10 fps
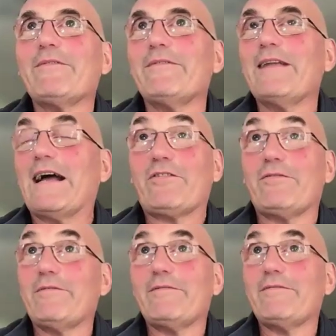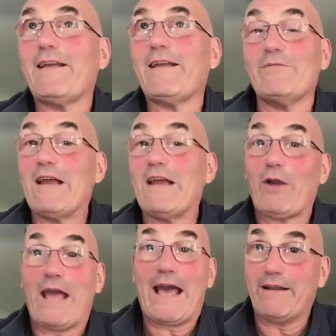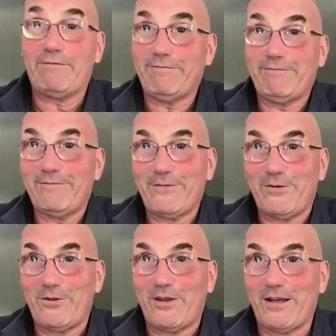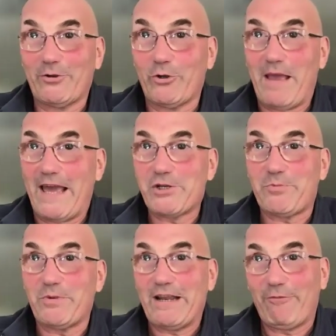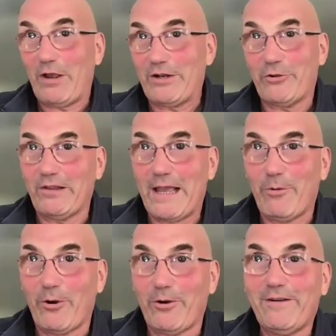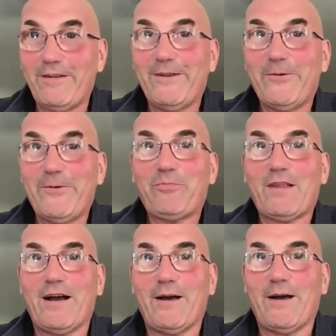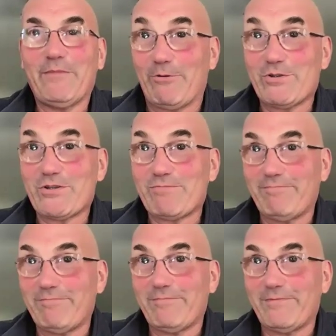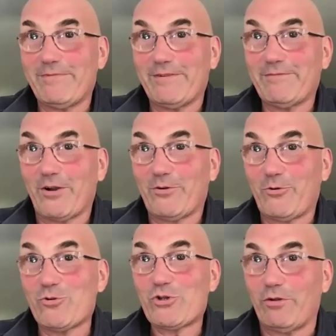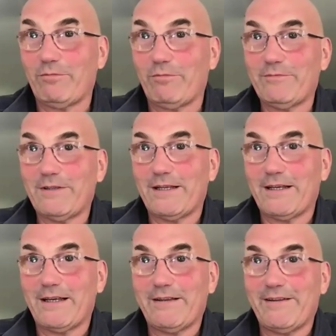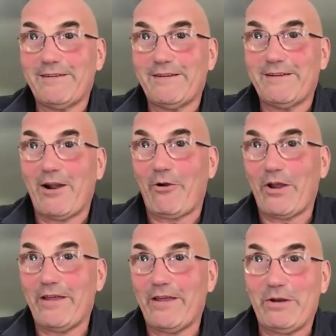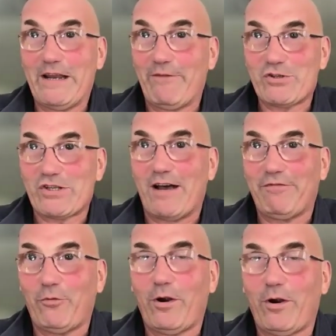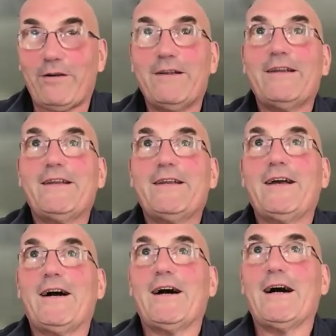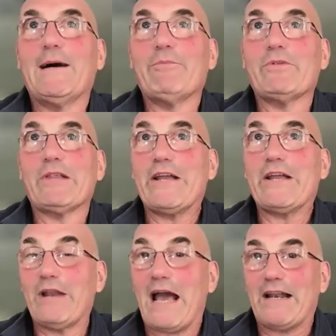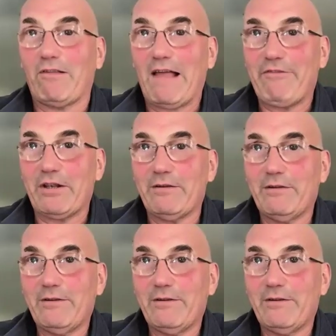That's never had good management, never had good labor. That was a crucial area that we never saw for. Later, 9/11